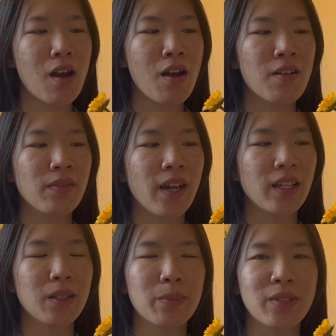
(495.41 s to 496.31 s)
of
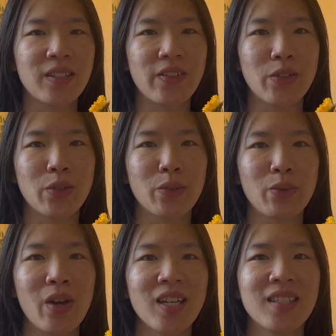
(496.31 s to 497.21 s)
like the Pacific
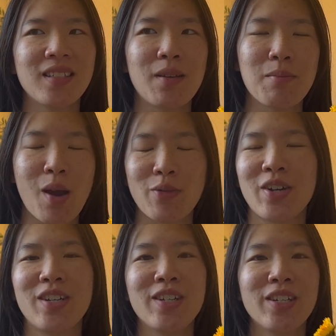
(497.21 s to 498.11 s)
Northwest and Mount
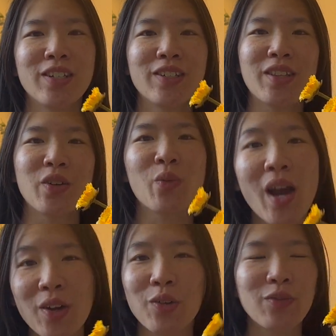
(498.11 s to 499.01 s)
Rainier and the
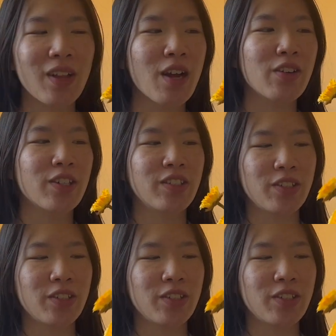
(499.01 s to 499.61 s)
wildflowers.